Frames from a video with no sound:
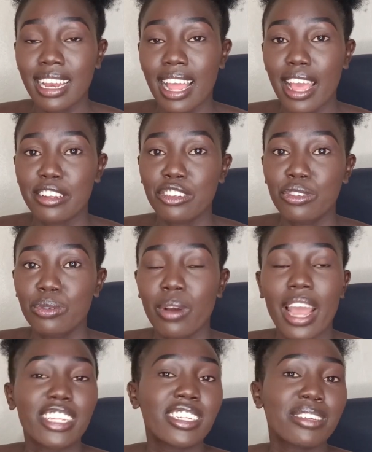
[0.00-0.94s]
client
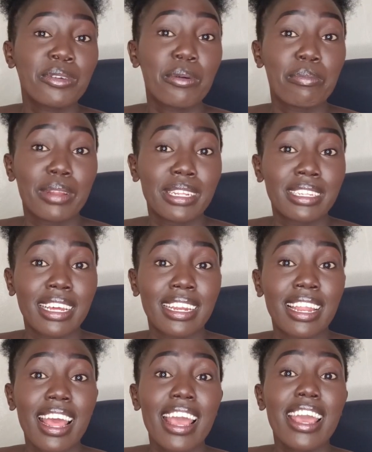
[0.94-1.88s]
who I just
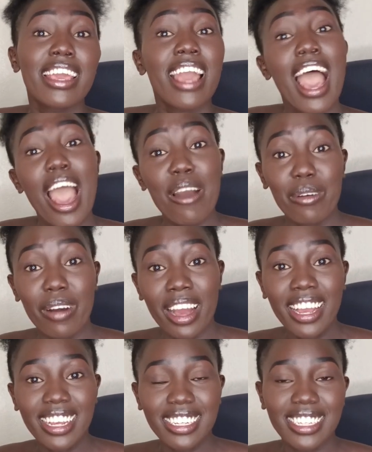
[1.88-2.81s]
completed her work.